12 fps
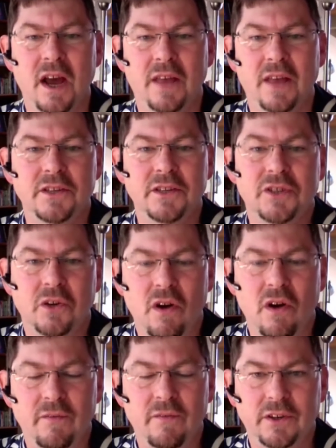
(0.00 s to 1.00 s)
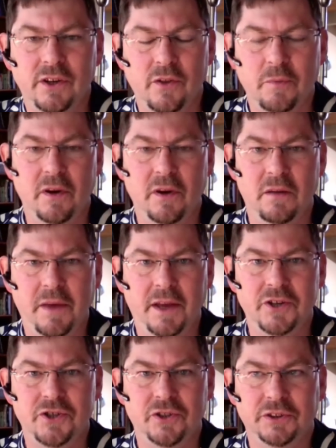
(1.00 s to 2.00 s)
I think it's so often, the product
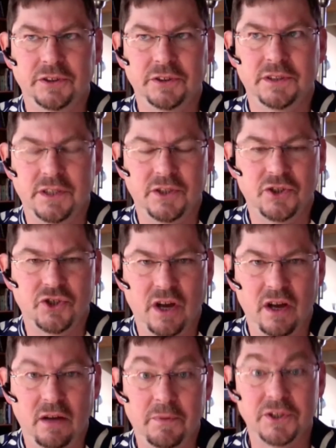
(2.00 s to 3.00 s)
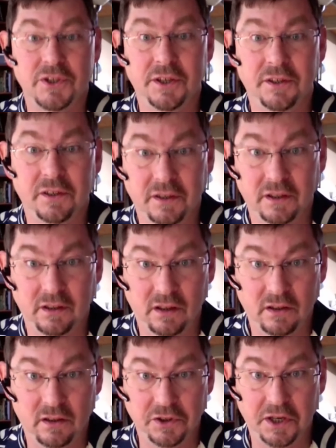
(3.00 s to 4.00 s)
manager looks at this job, particularly,
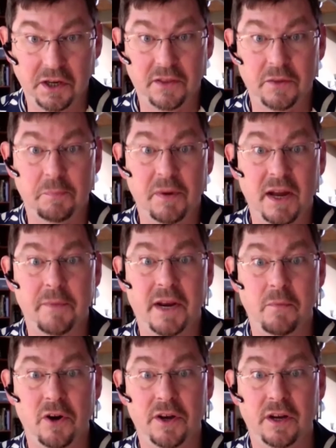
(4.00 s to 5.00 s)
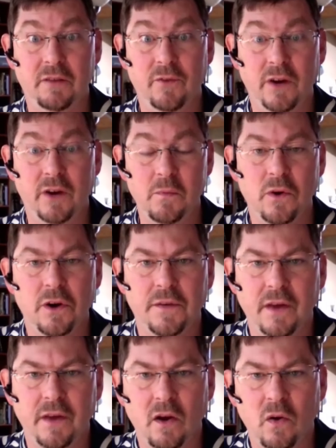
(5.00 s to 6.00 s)
looking at the pragmatic marketing framework,
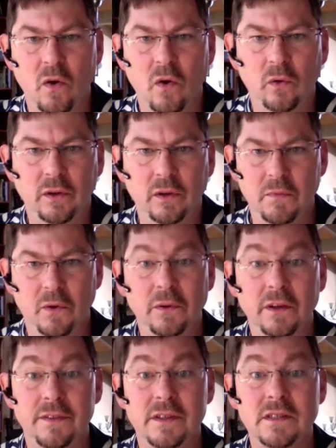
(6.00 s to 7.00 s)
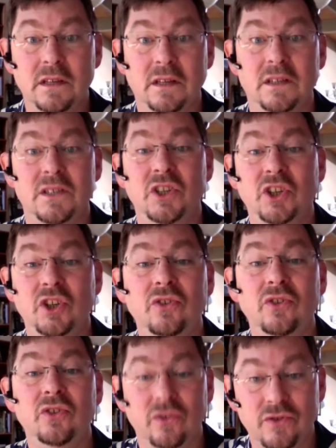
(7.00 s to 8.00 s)
and they go, holy moly, this thing is
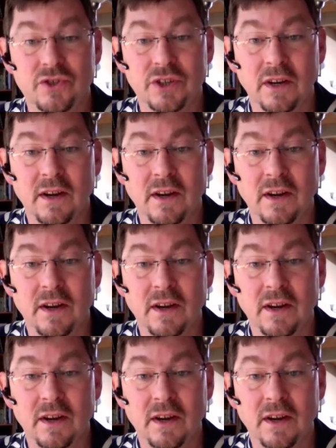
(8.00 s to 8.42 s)
huge.